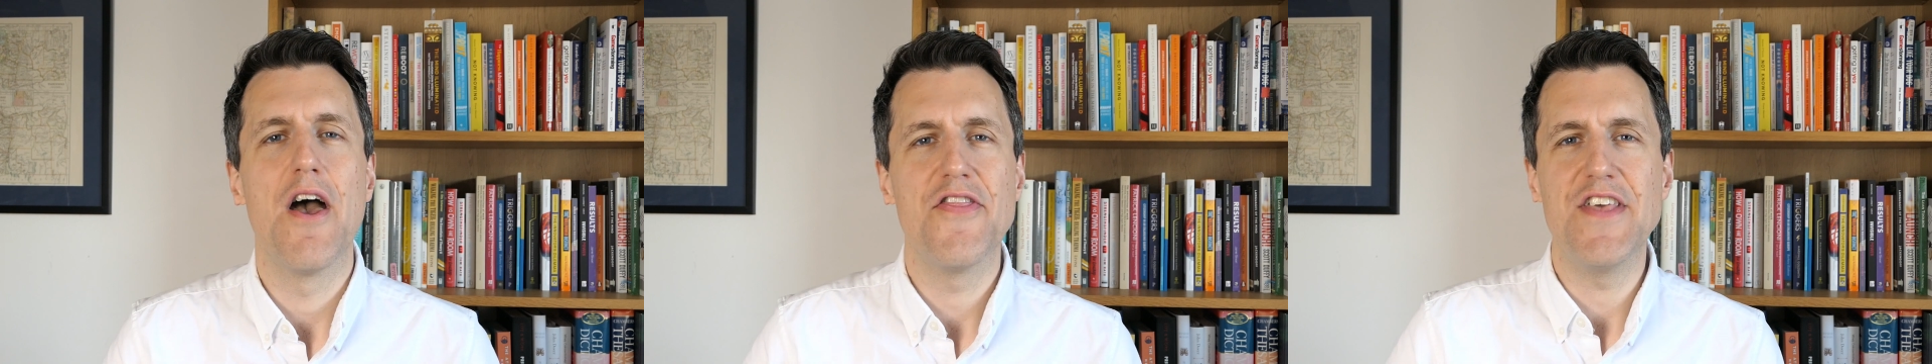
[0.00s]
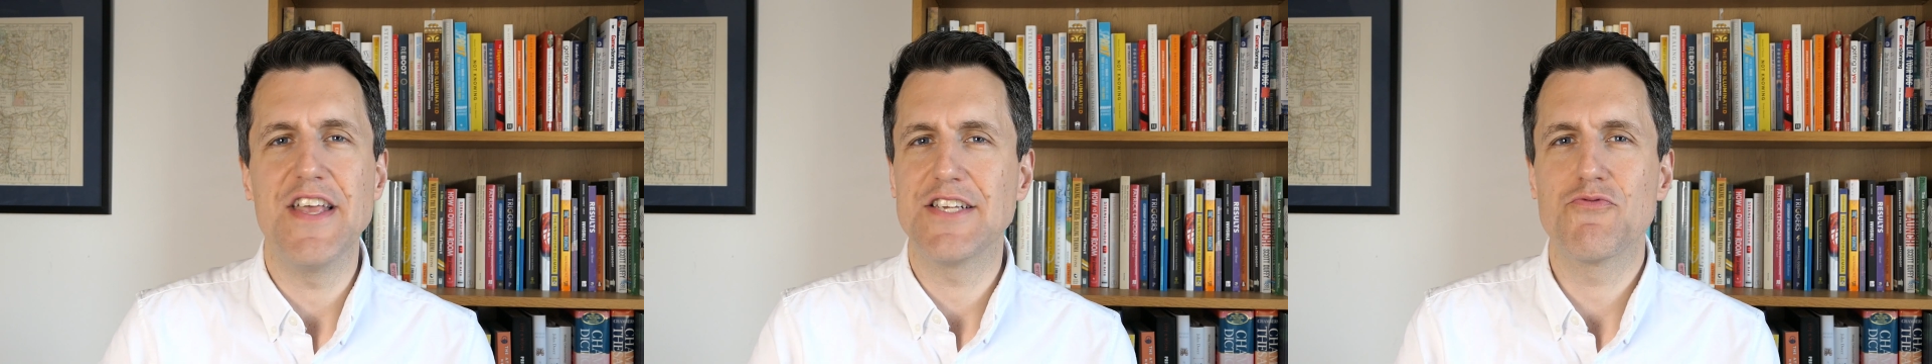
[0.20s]

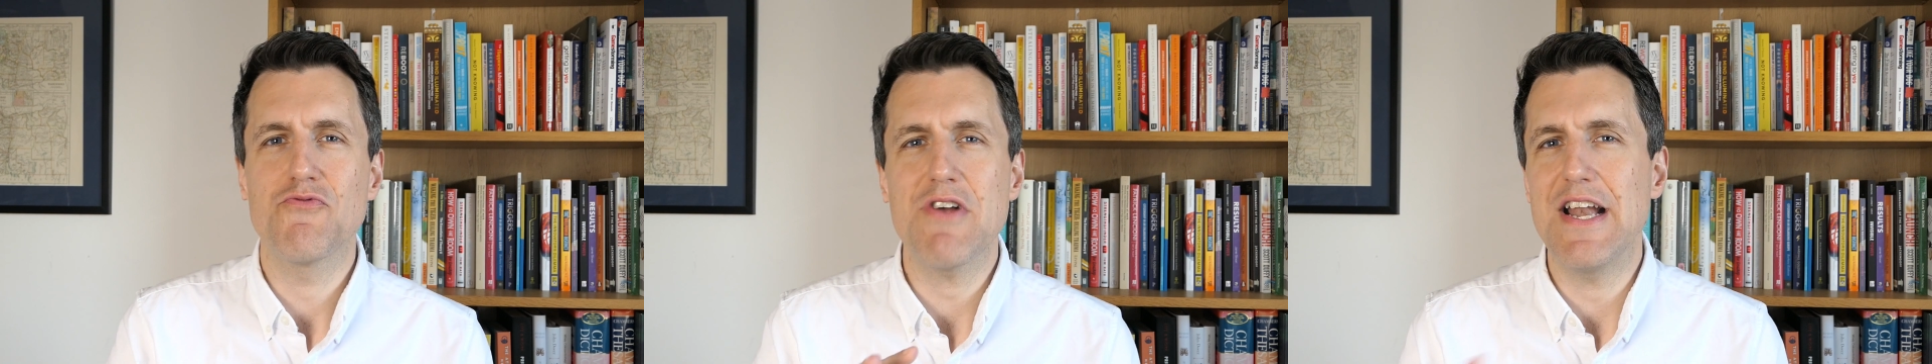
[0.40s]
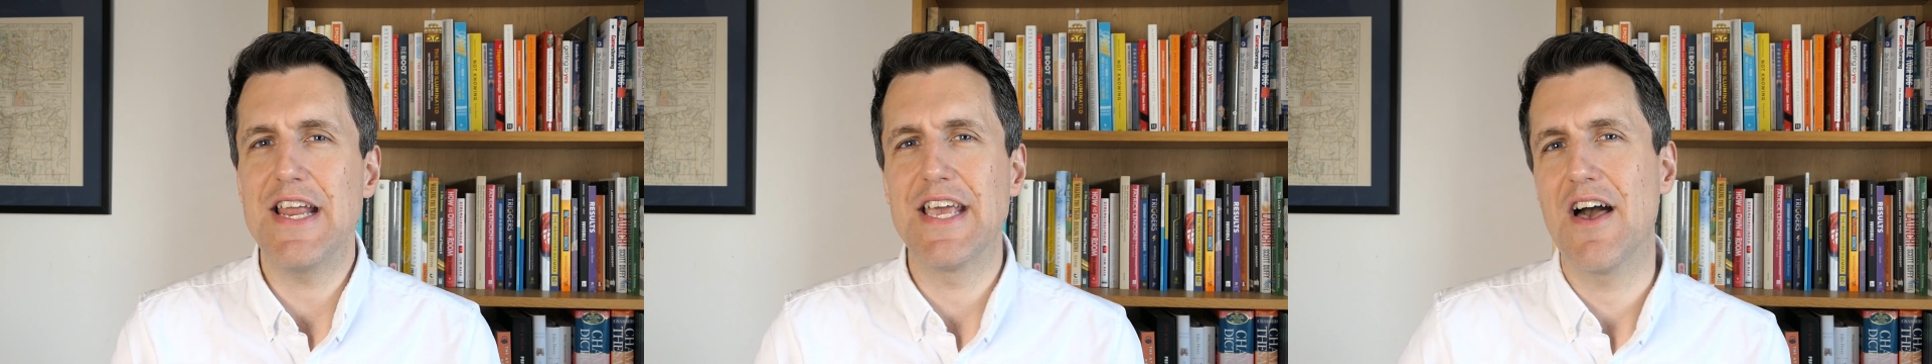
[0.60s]
this
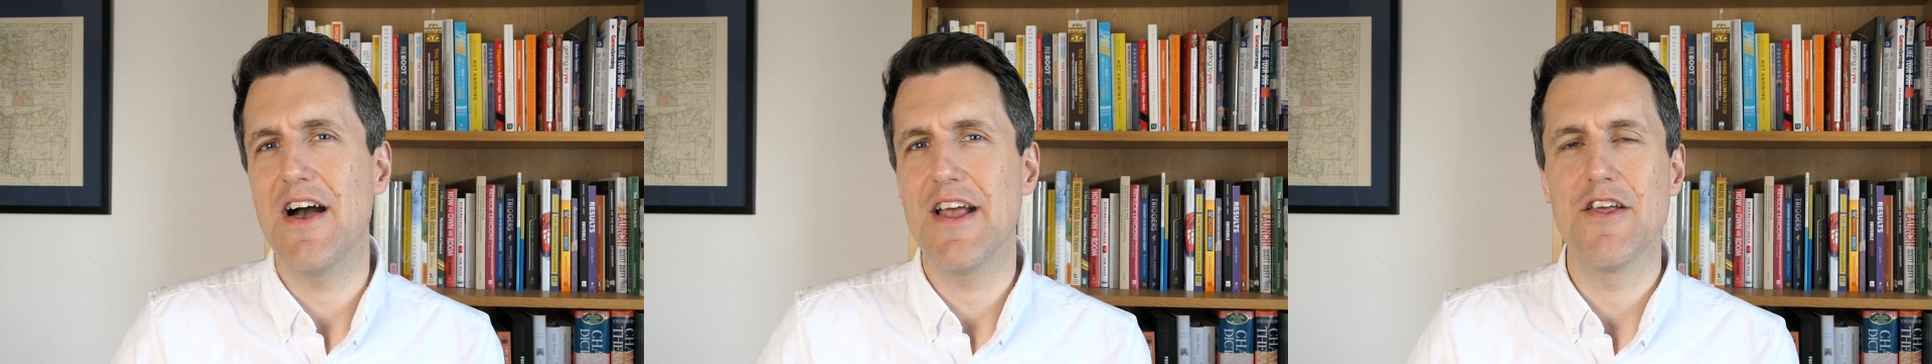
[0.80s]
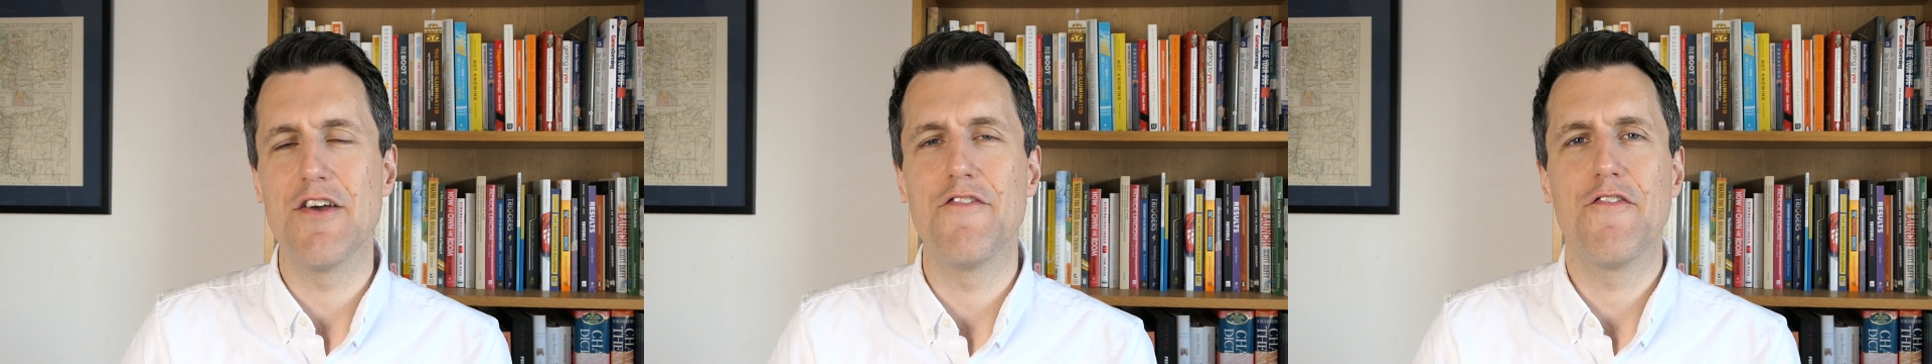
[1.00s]
really
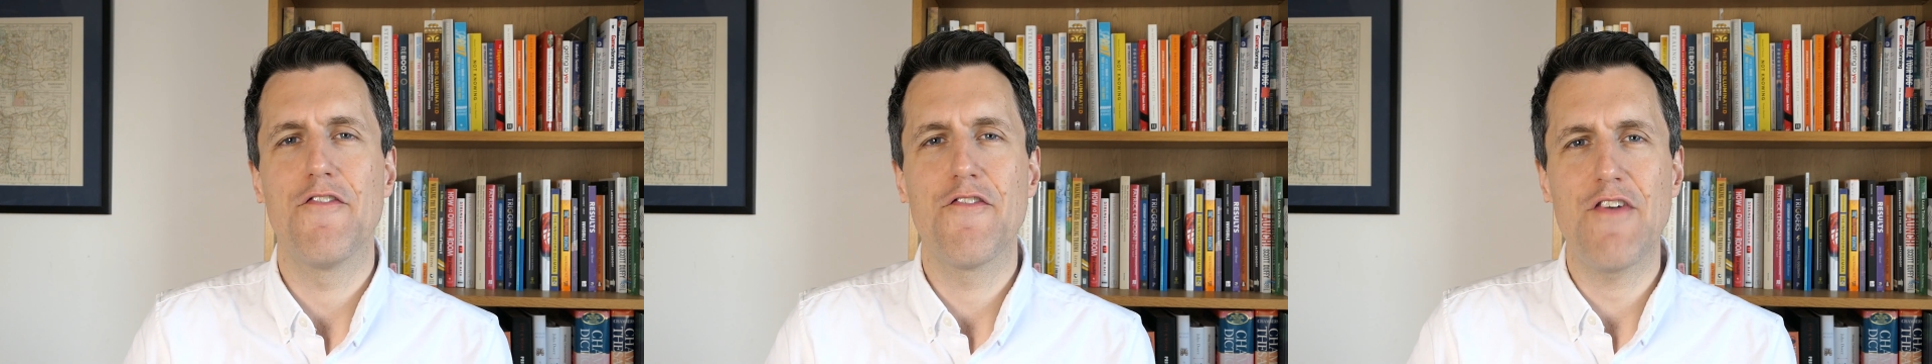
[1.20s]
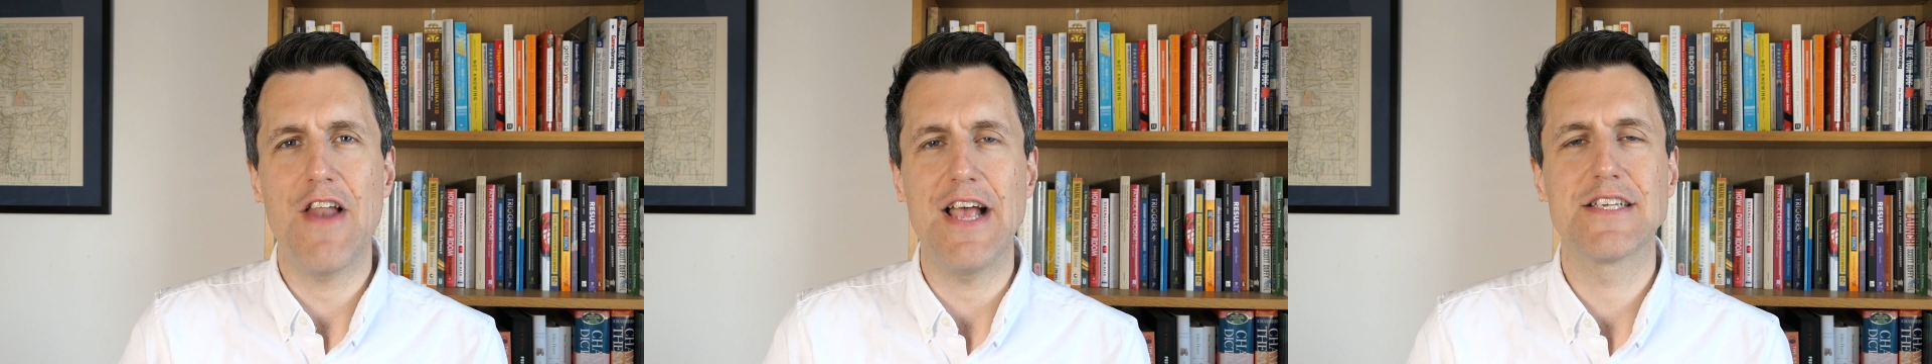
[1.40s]
kind of
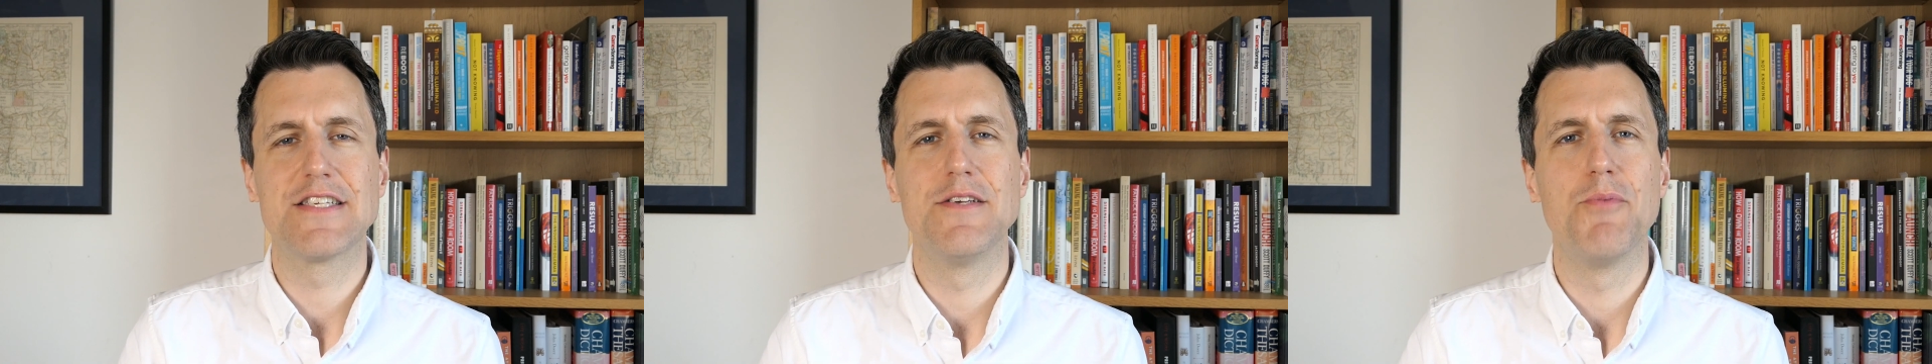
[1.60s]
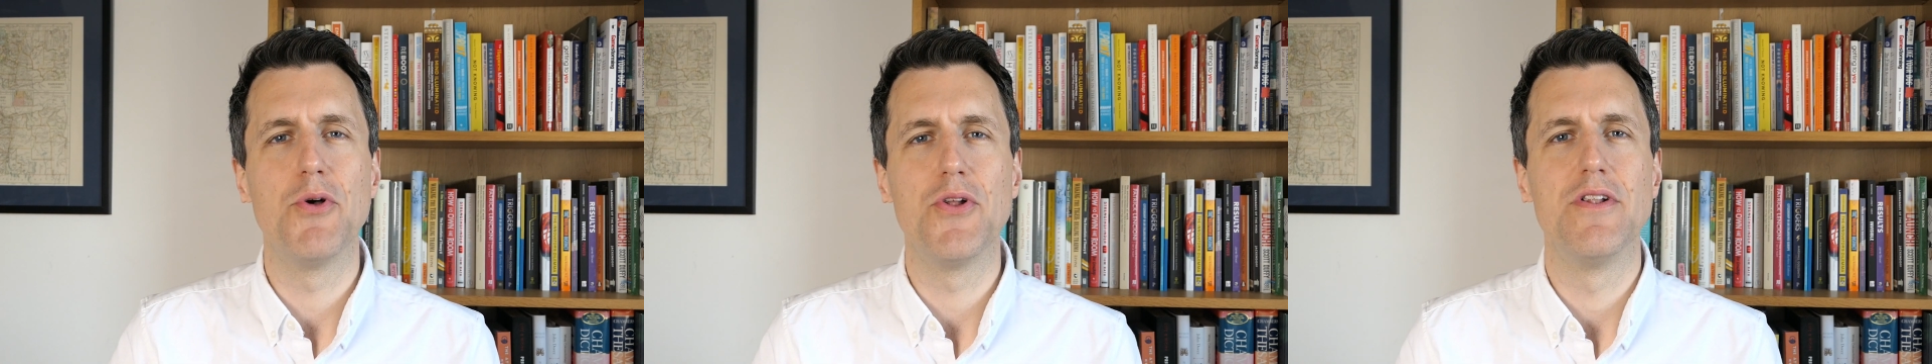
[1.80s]

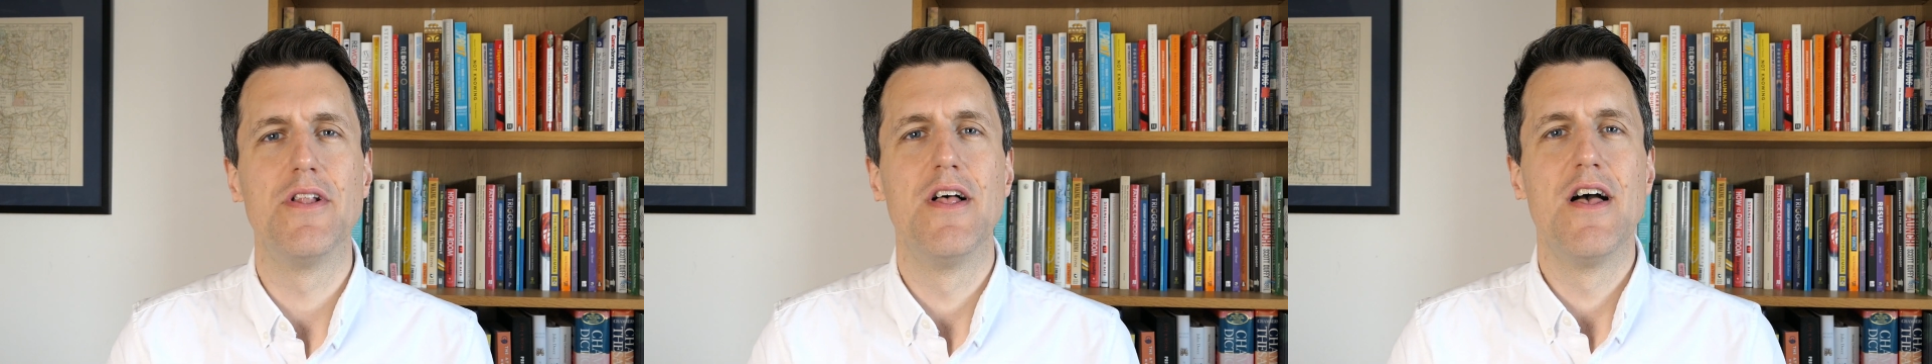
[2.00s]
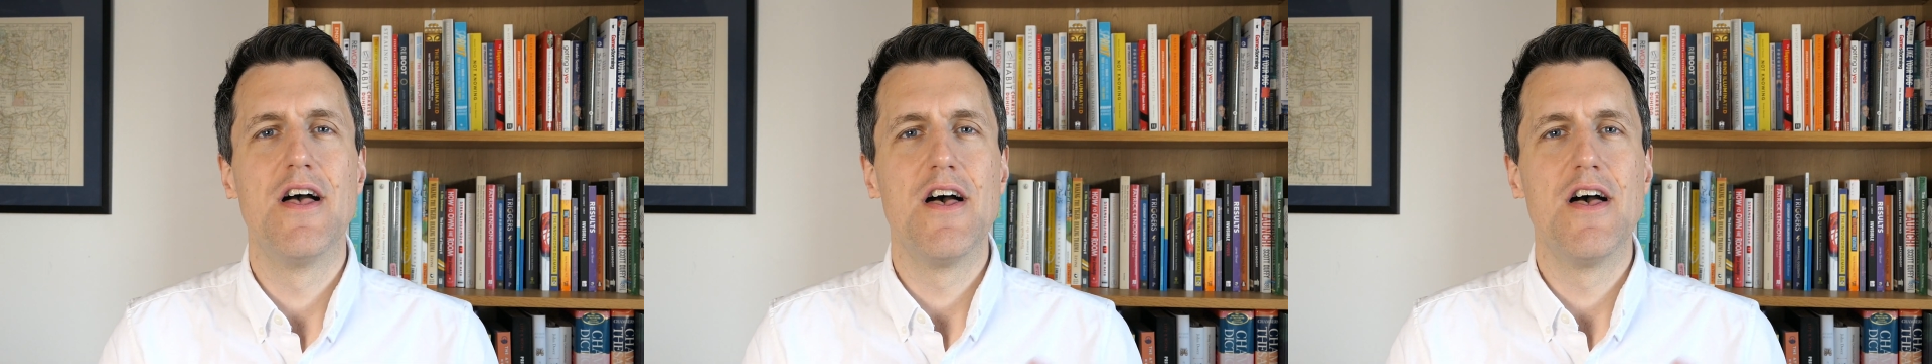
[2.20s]
flexible